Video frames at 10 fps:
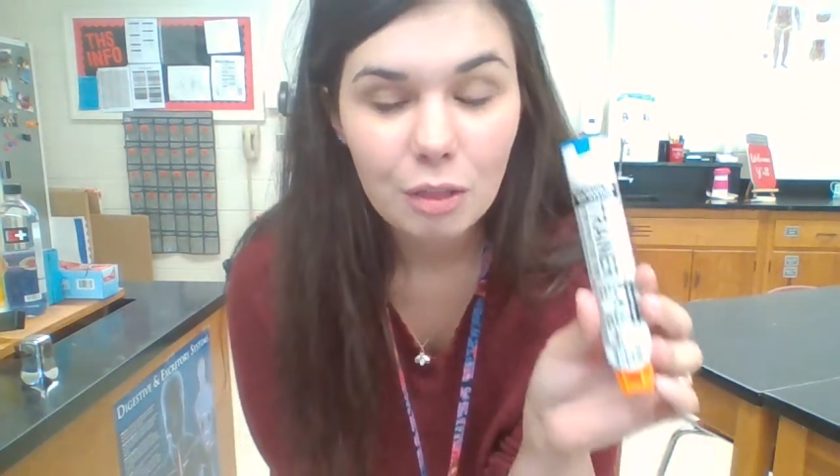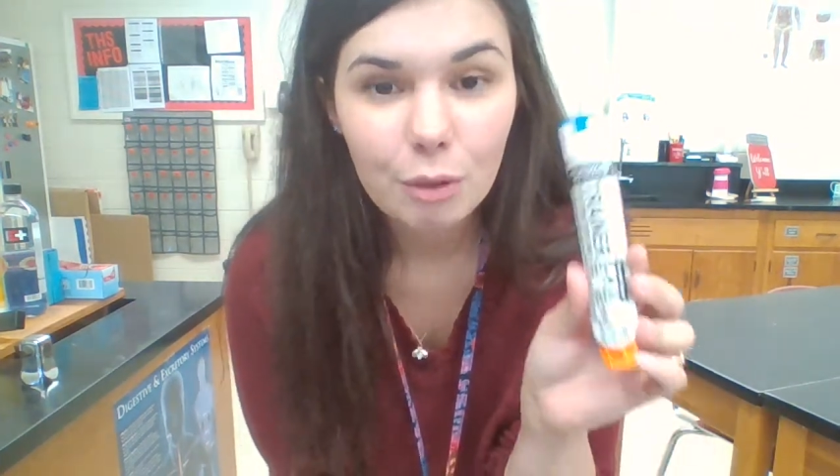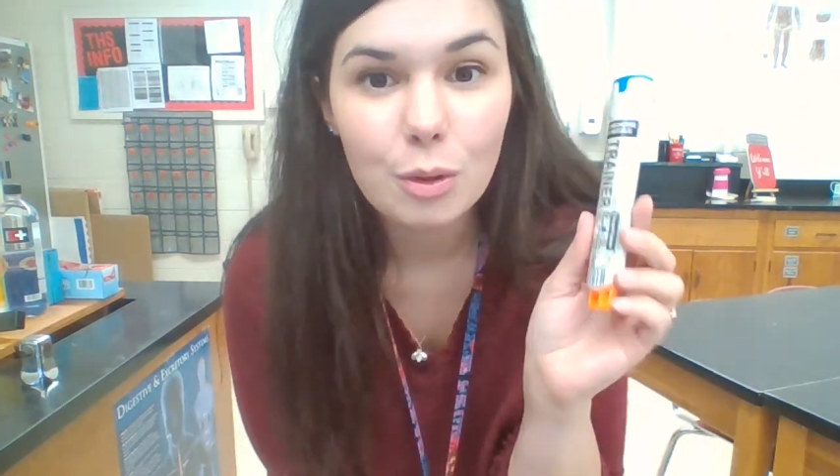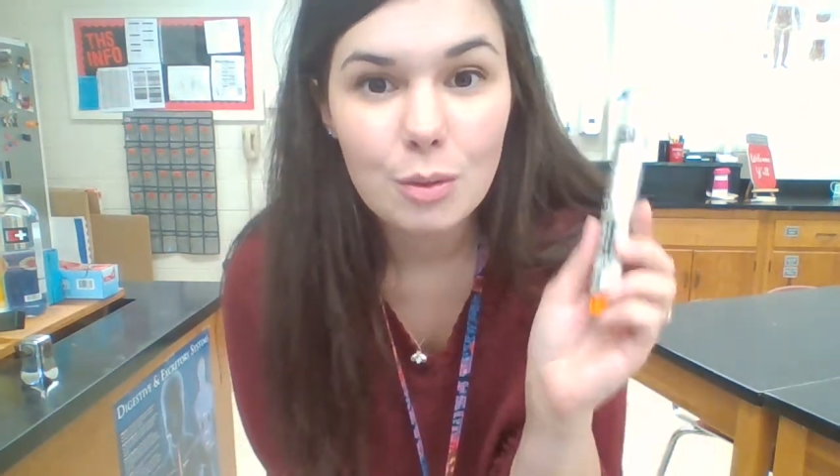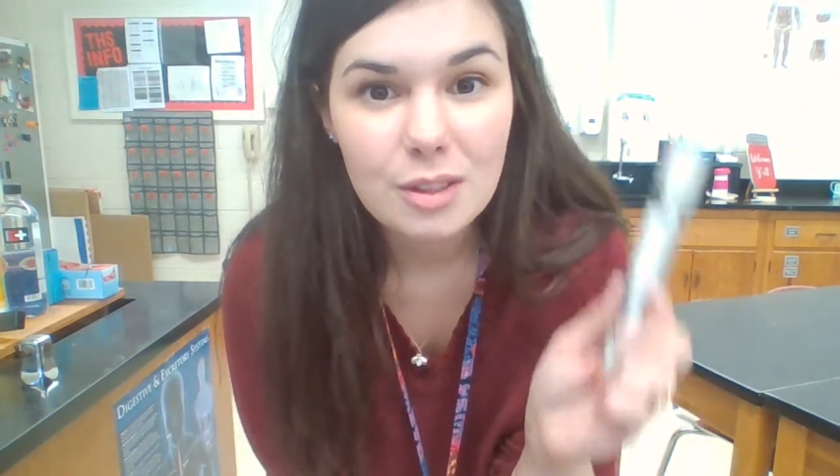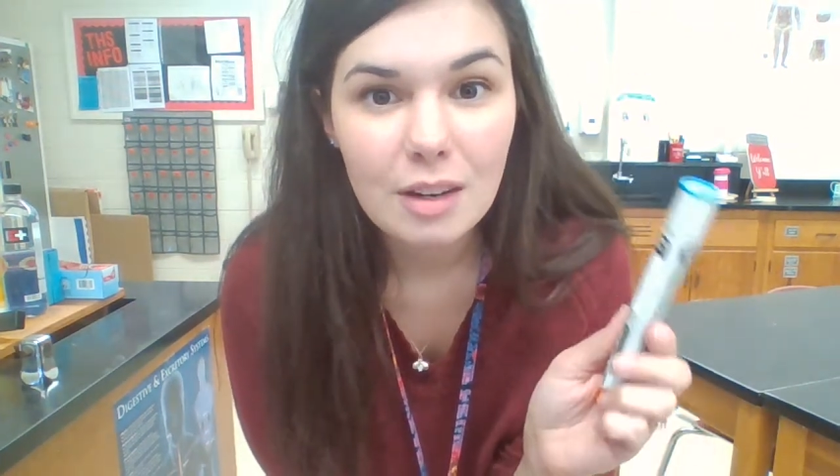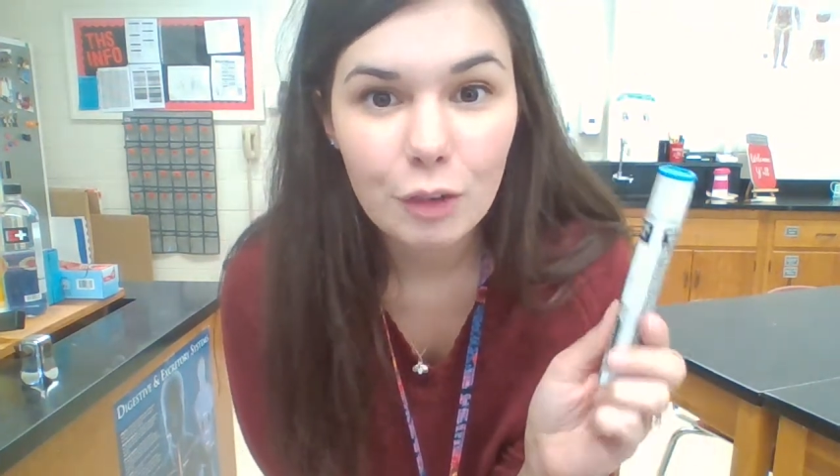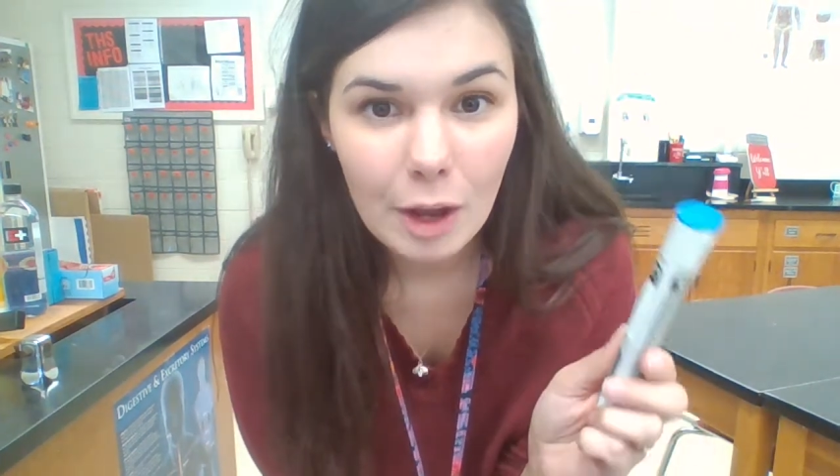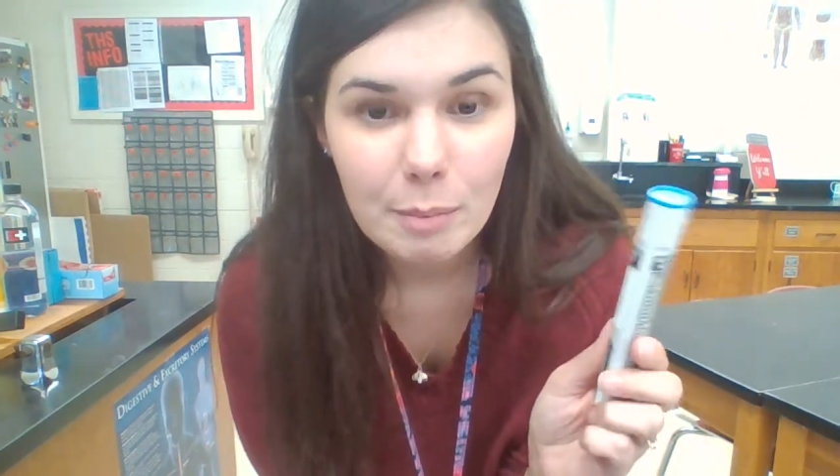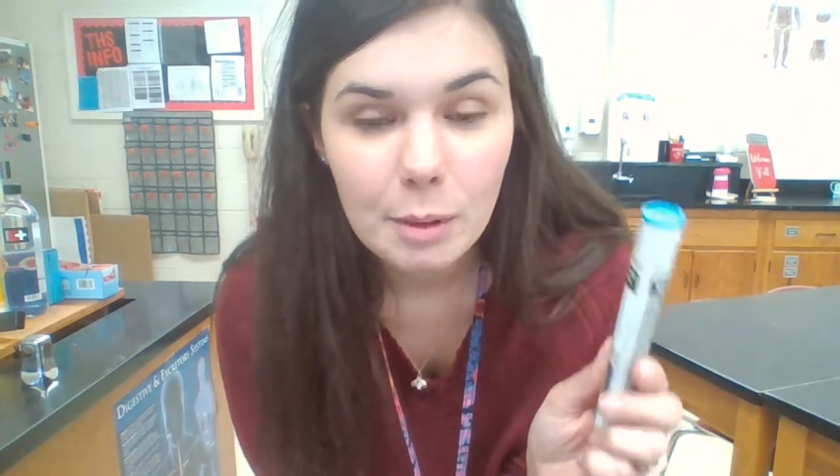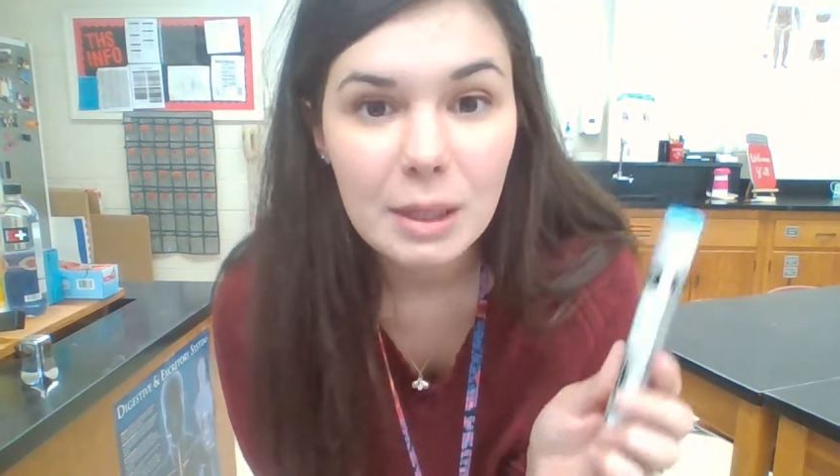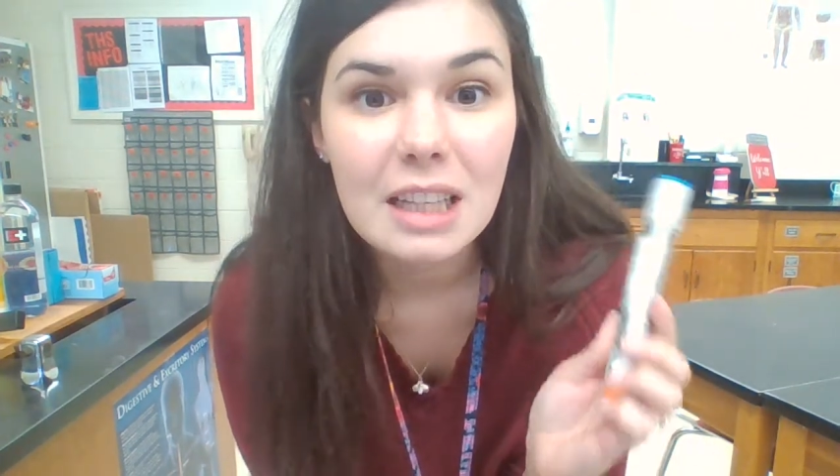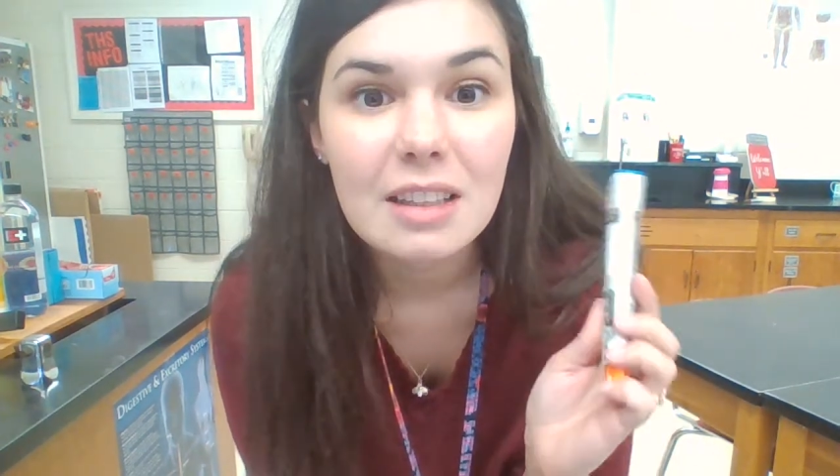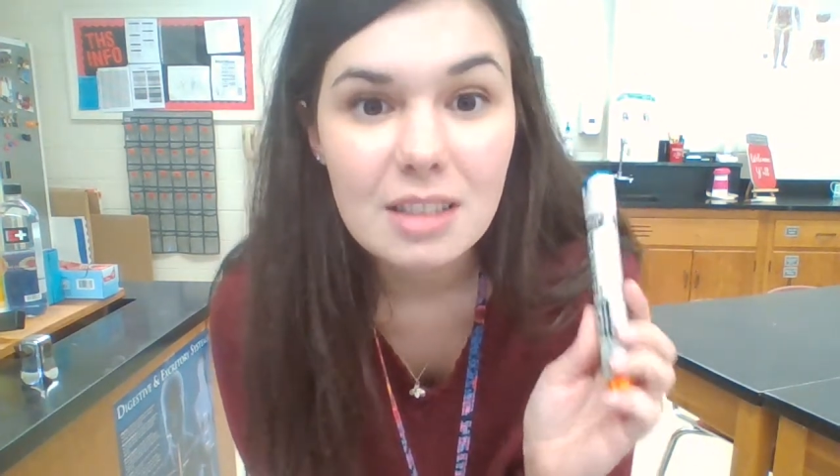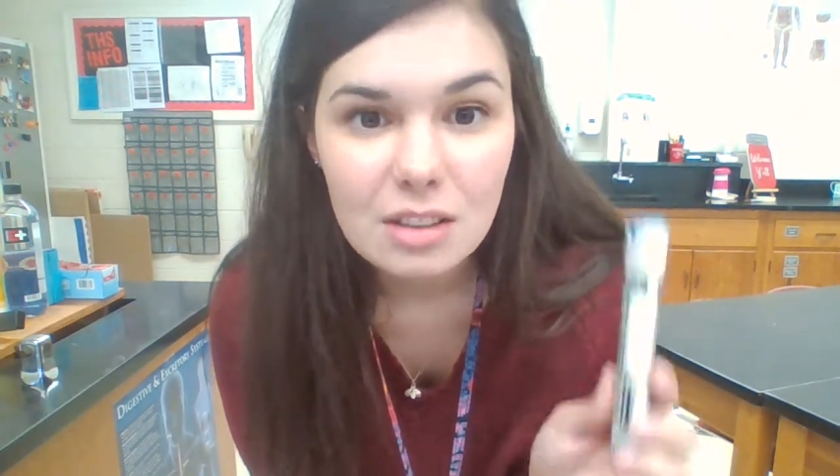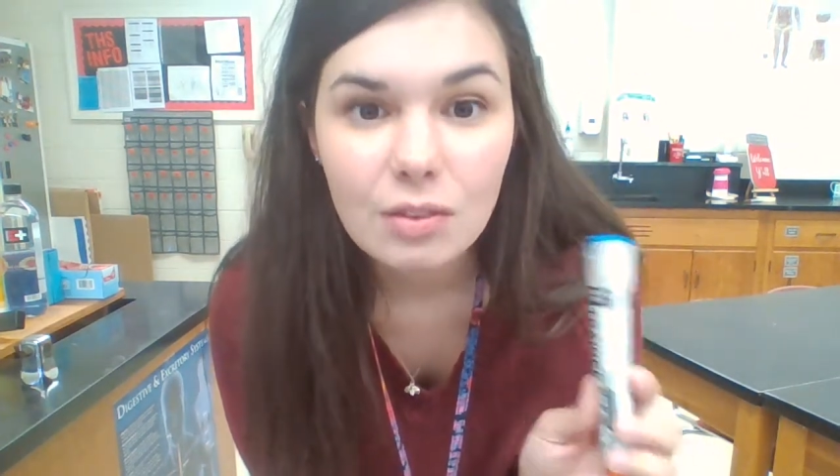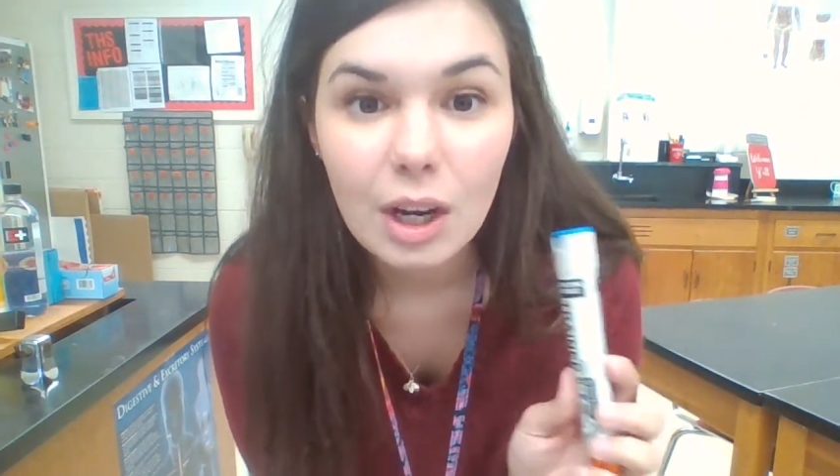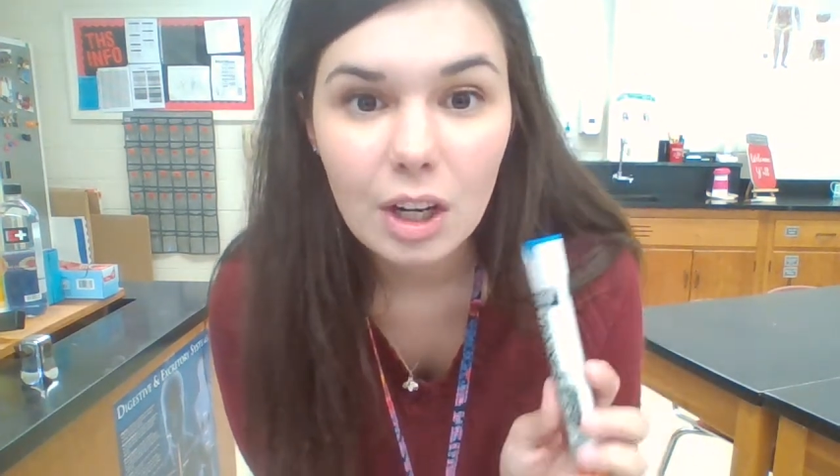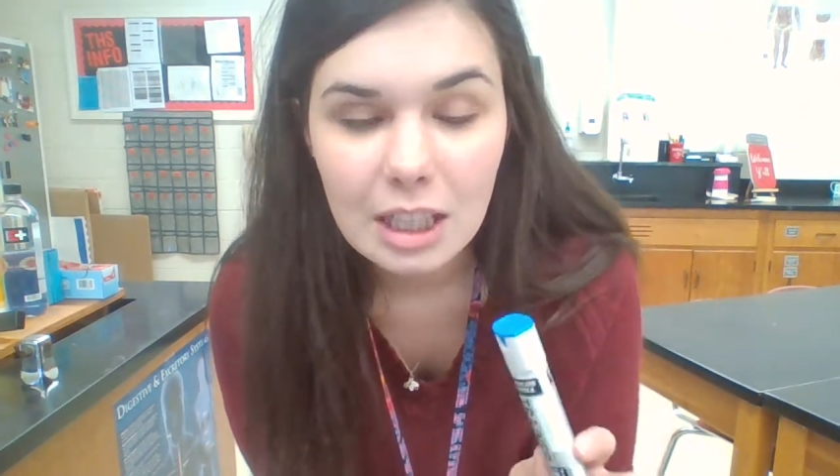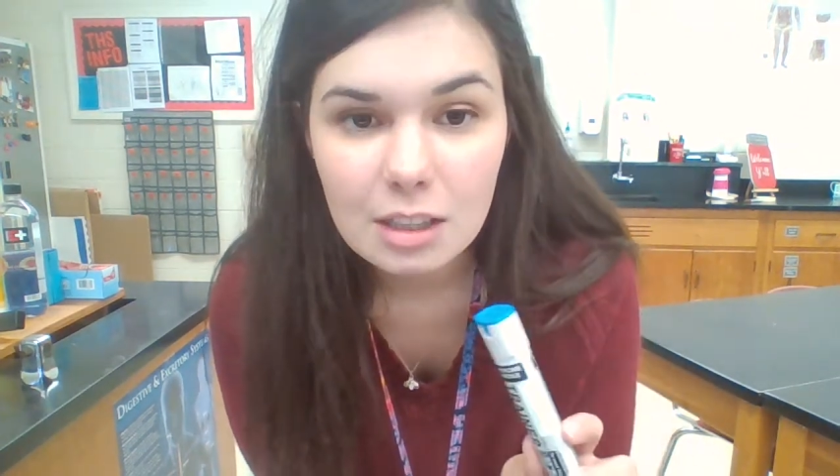through several EpiPens is
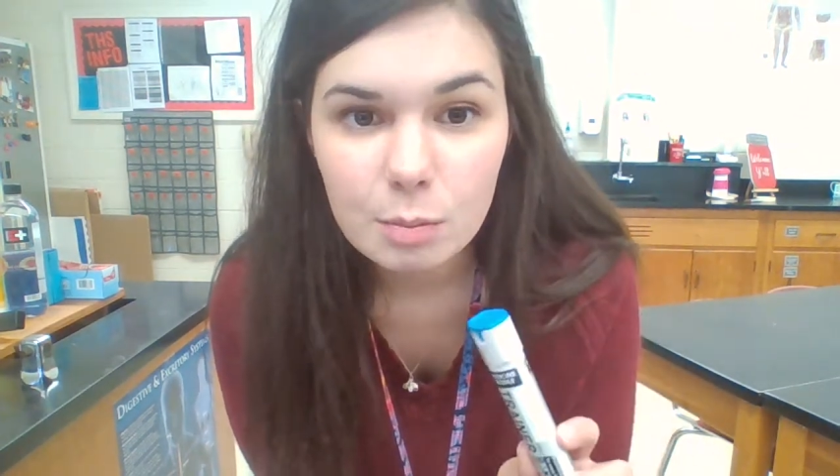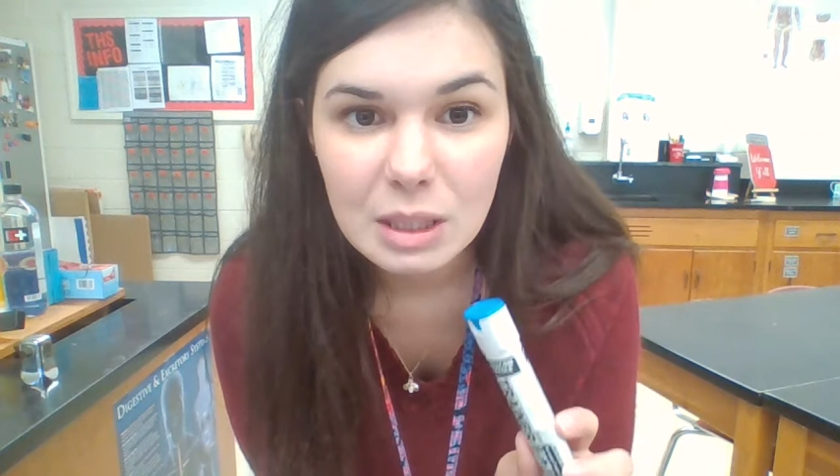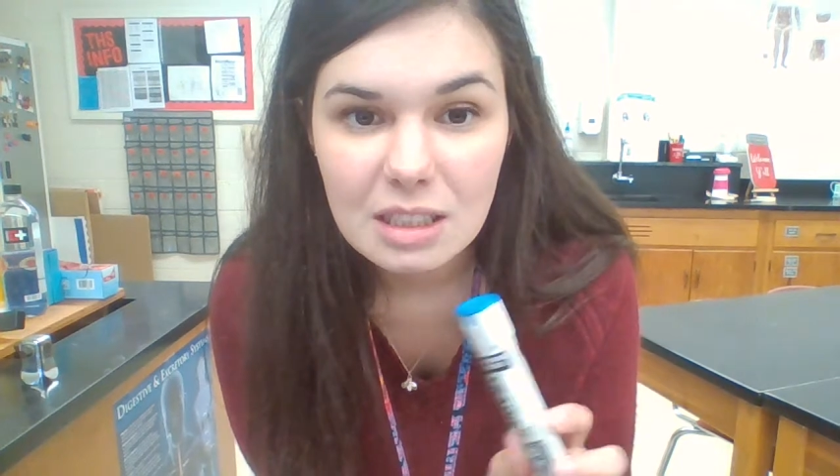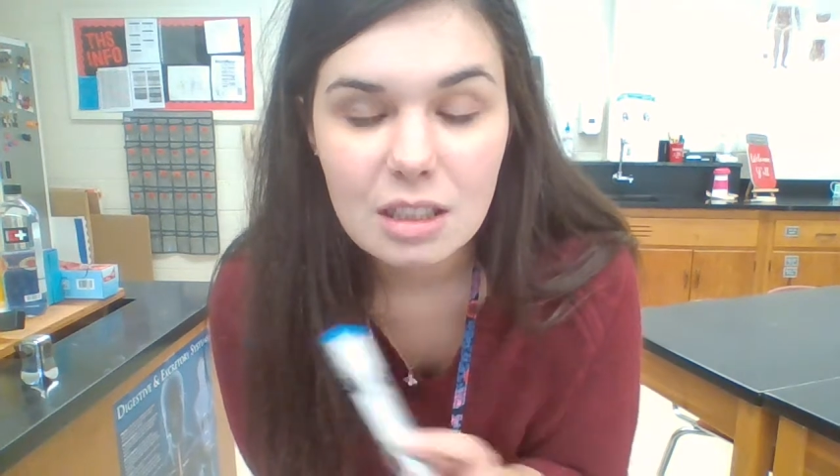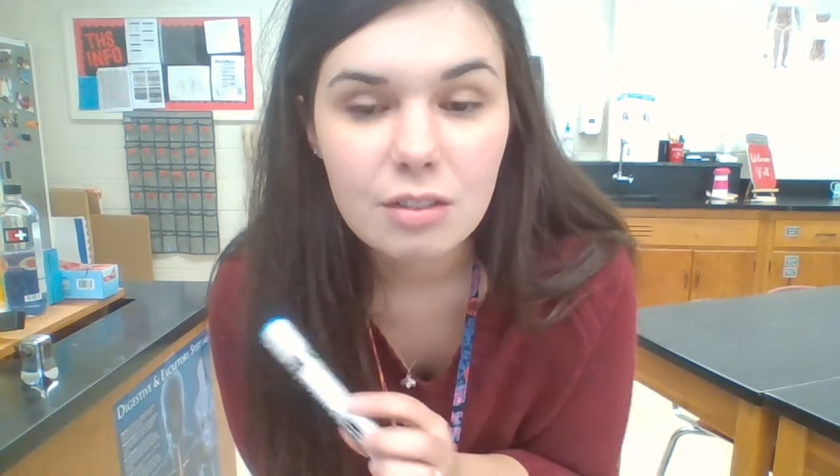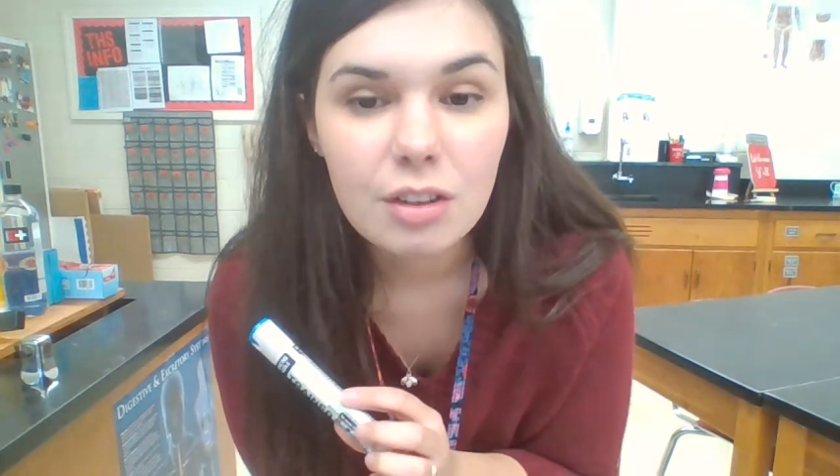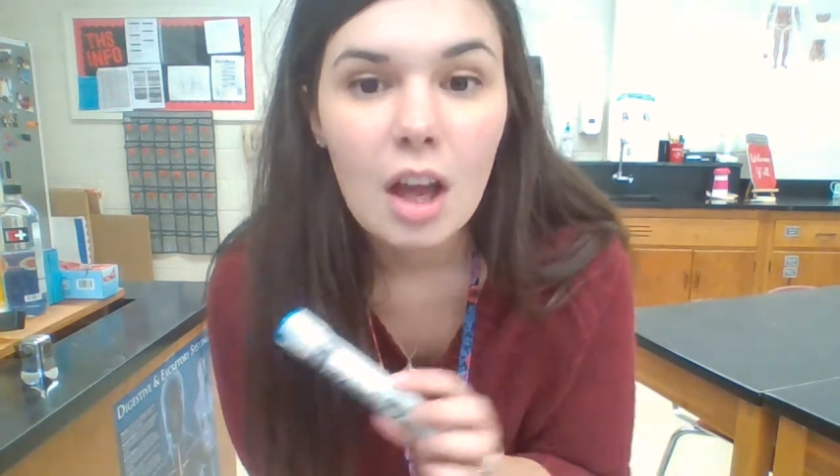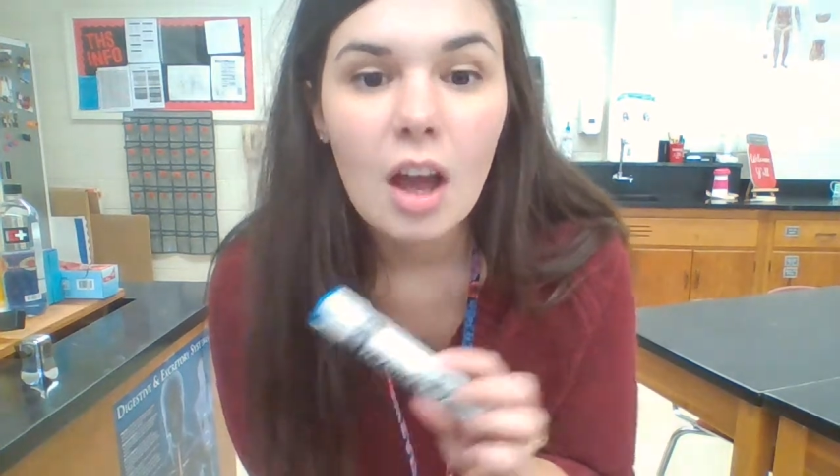very expensive.